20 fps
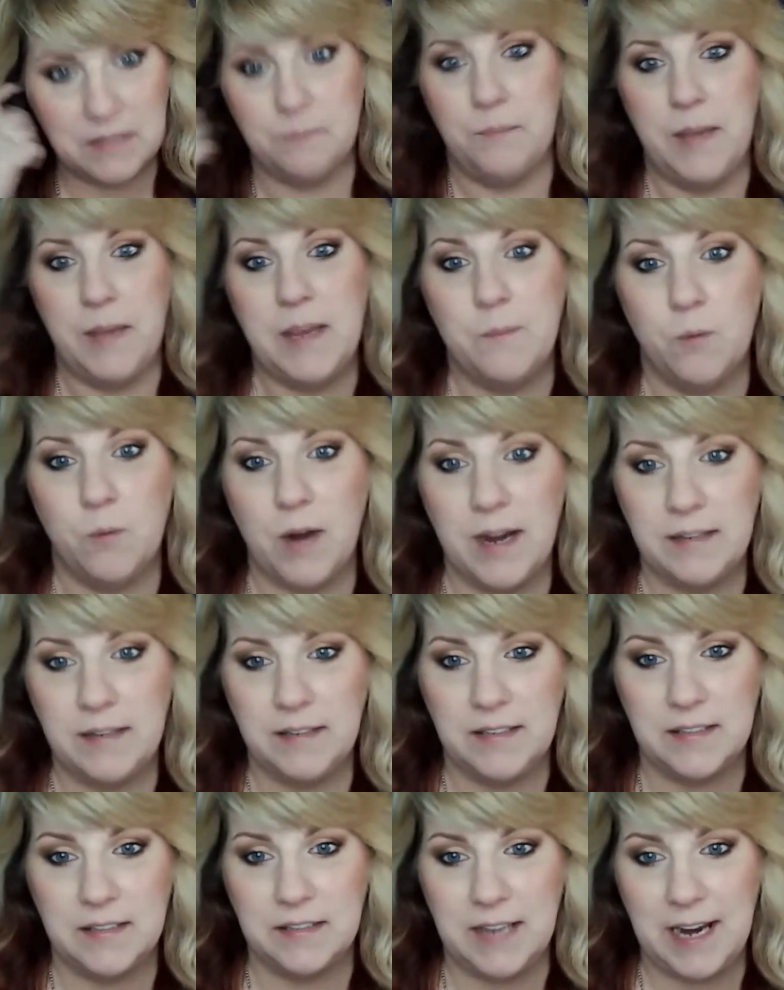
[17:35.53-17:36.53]
big
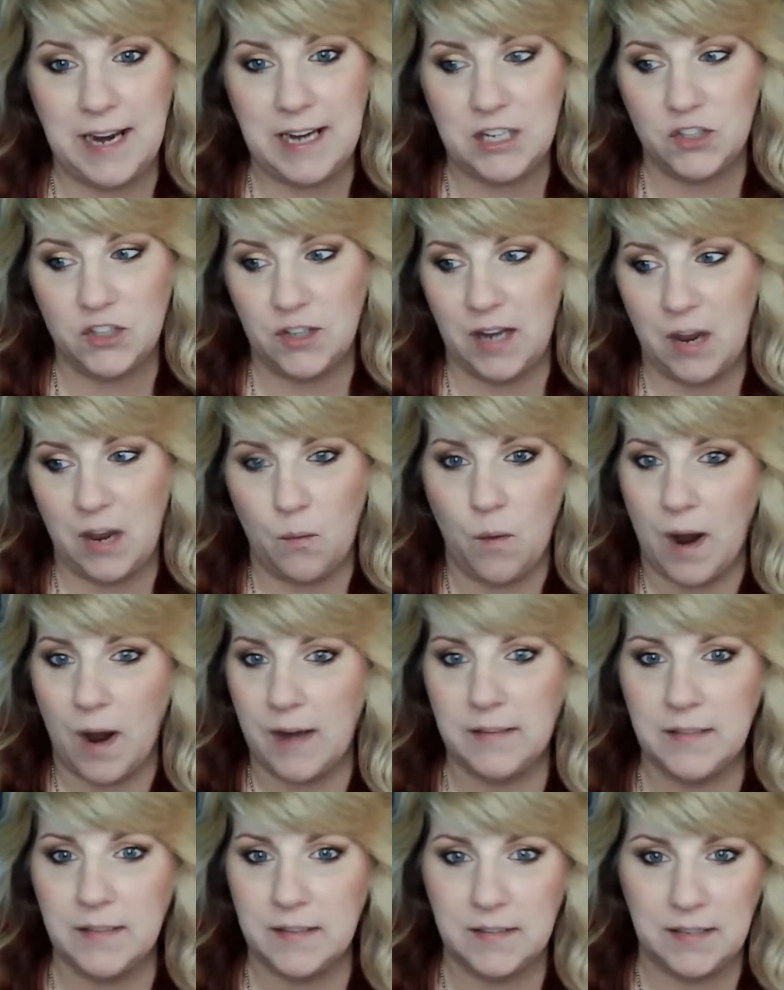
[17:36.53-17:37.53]
branded stage that I
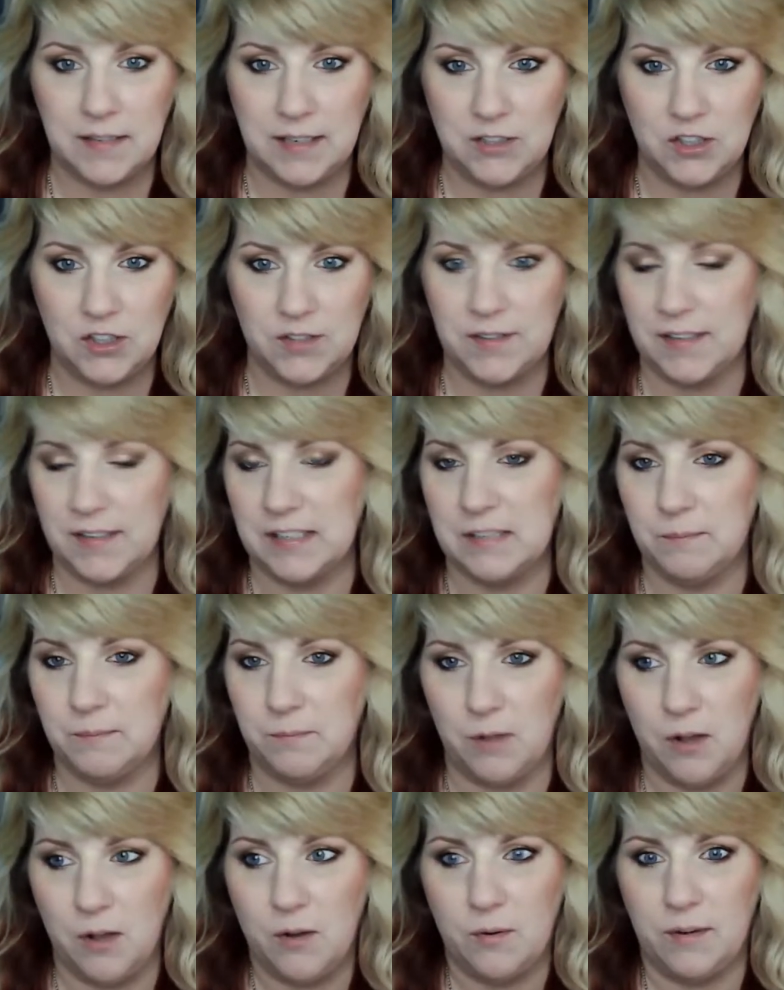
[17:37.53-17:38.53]
want to see just
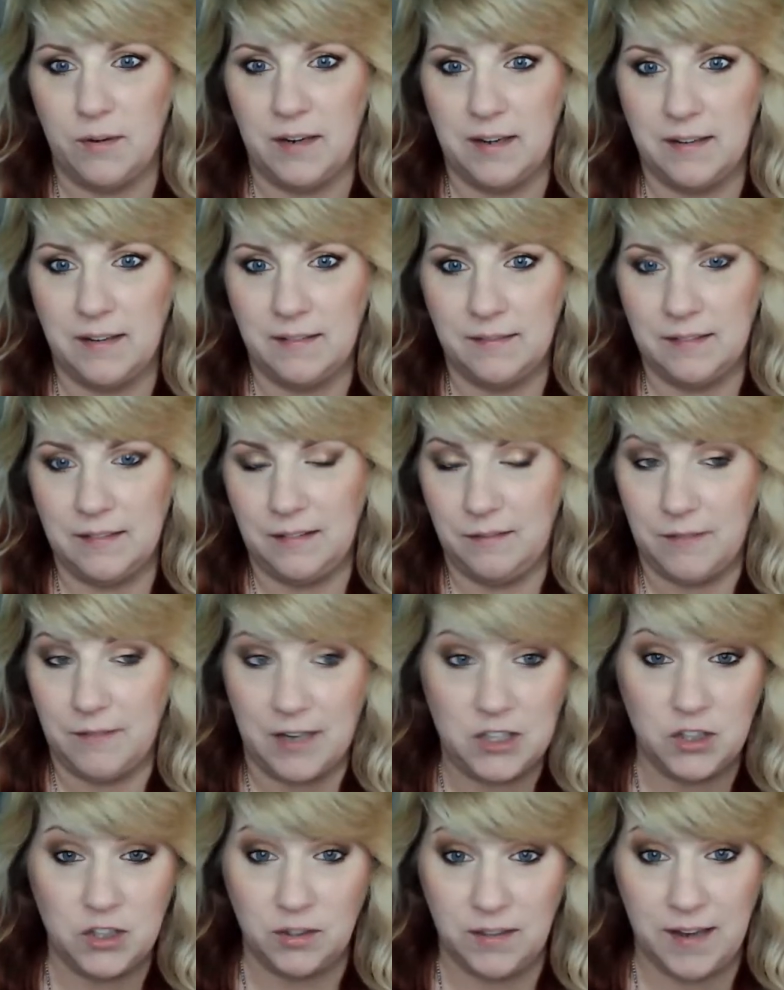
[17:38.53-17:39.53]
explode and
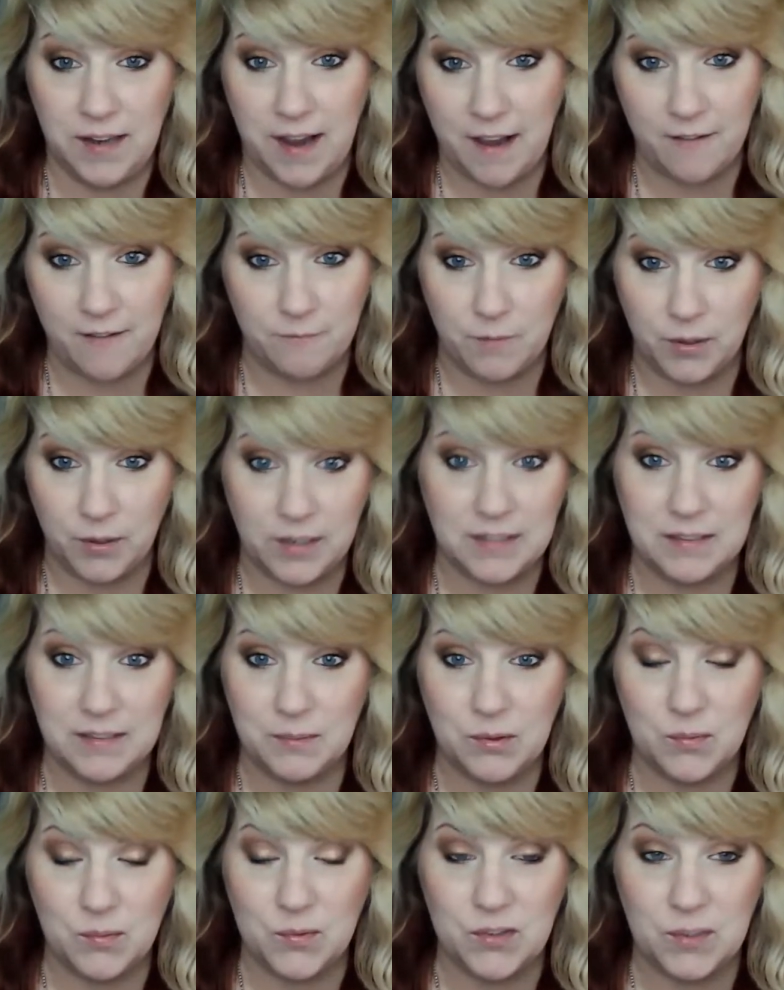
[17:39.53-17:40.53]
eventually have millions
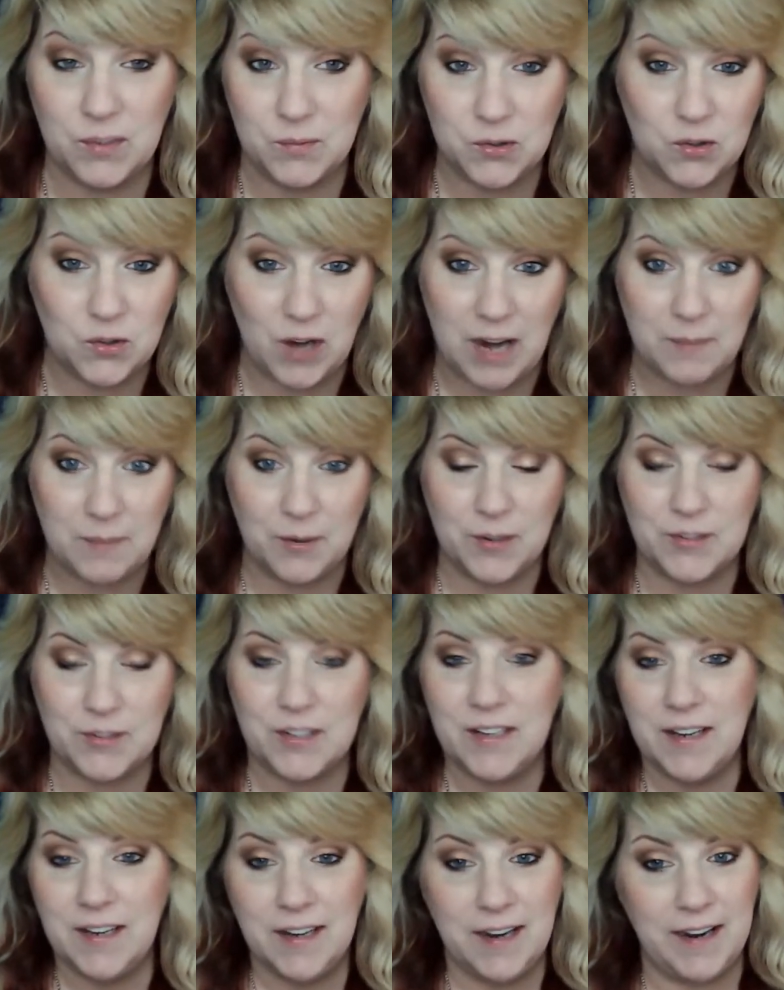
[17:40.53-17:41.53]
of subscribers
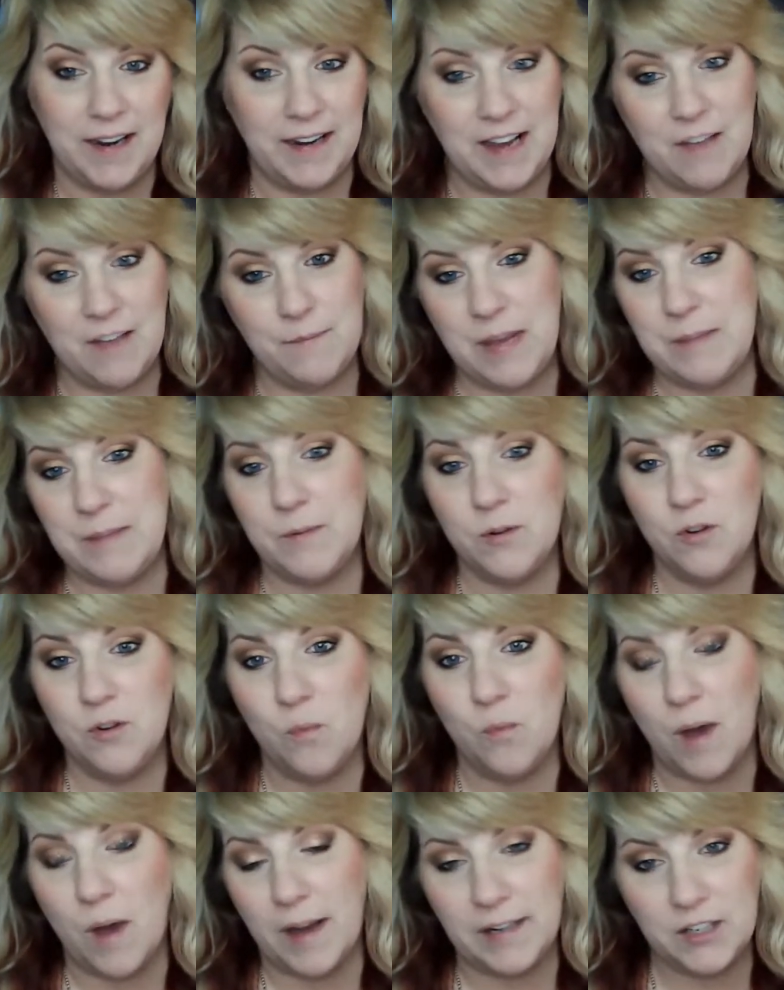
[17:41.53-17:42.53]
and have people
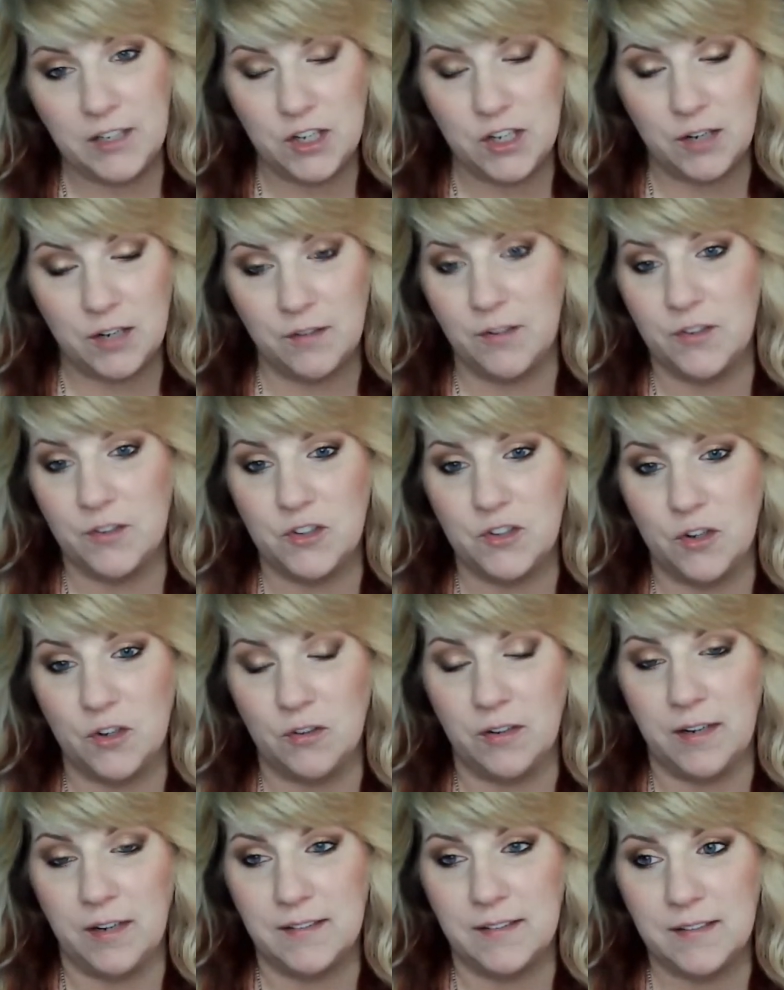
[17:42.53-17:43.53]
who want to share their
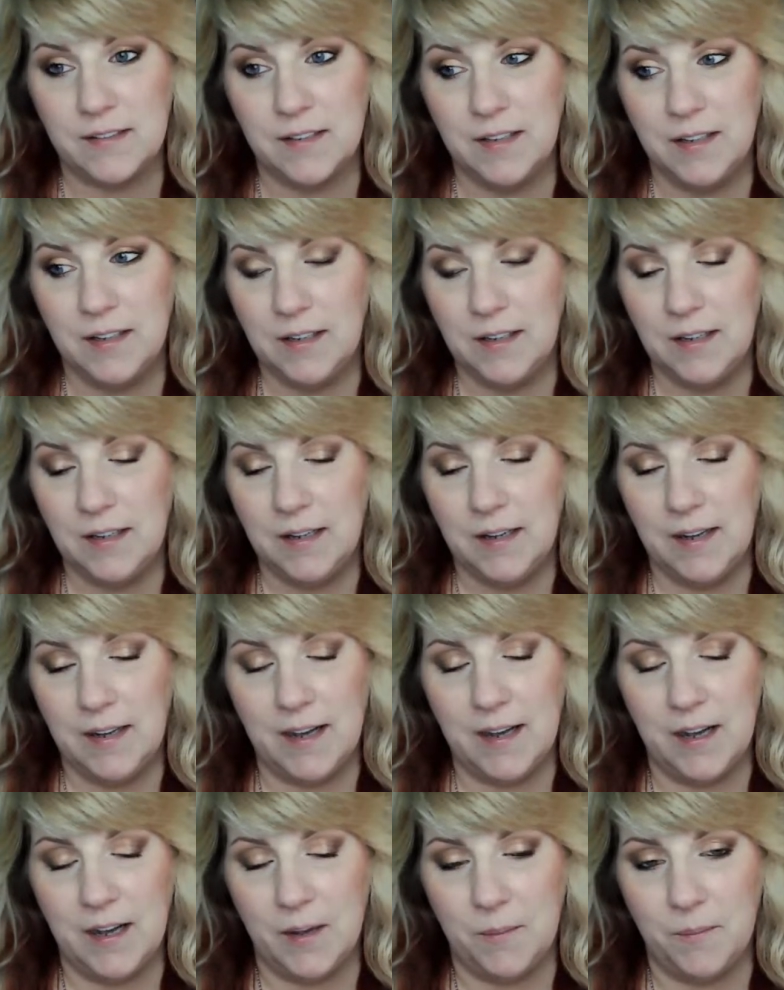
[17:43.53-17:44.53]
stories.
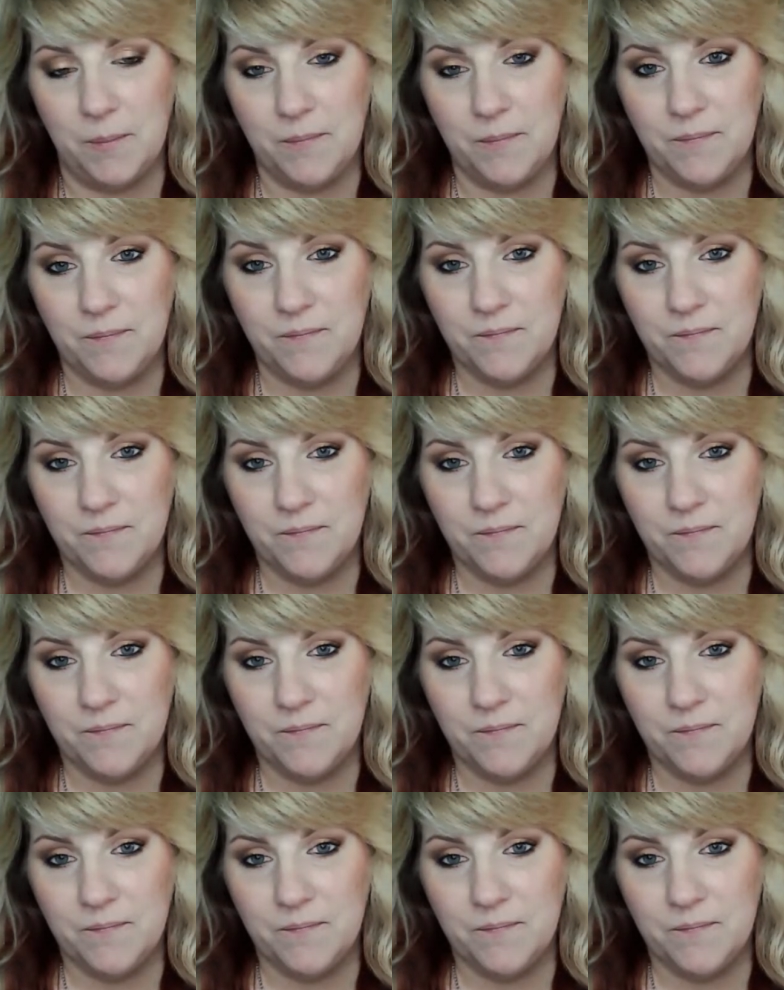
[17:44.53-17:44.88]
So